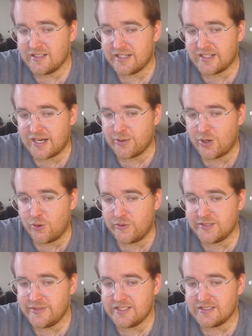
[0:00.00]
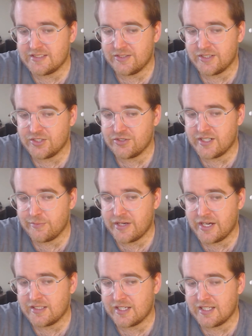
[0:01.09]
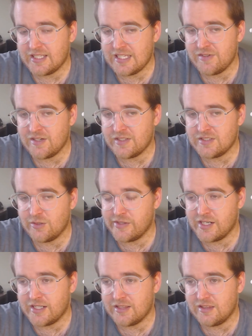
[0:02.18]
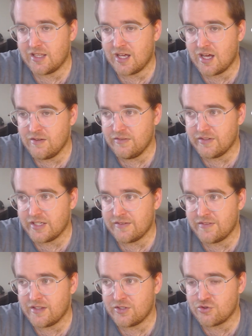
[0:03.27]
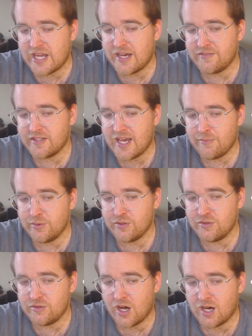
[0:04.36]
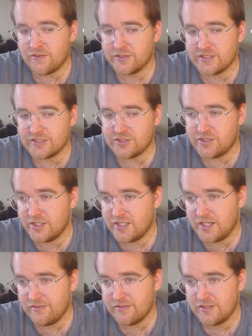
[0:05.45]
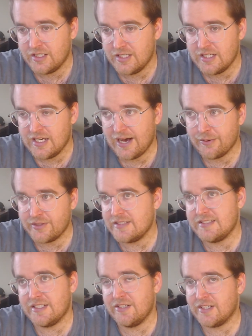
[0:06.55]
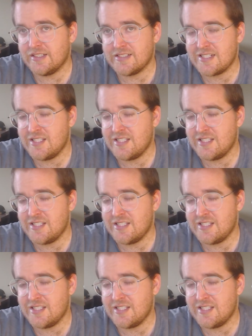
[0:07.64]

Like I would always be considering trading back. Like even if it's someone I love, if the draft capital offered is good enough, I would consider it because